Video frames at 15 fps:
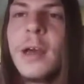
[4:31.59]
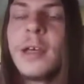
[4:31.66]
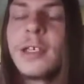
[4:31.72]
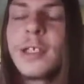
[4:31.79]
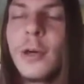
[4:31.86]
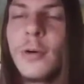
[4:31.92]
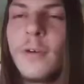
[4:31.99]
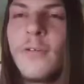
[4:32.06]

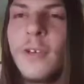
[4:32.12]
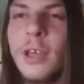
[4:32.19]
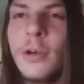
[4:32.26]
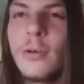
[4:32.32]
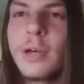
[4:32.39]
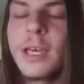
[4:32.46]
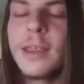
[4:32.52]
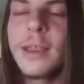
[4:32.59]
So if
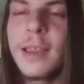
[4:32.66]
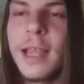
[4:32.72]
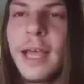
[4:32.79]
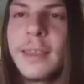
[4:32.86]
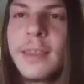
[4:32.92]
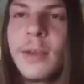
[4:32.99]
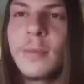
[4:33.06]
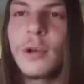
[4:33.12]
you can
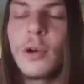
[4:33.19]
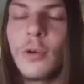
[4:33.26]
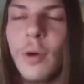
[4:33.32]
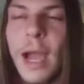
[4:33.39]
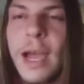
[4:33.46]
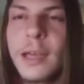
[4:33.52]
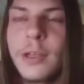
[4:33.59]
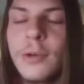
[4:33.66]
let them
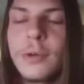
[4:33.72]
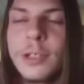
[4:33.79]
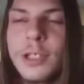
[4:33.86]
crack your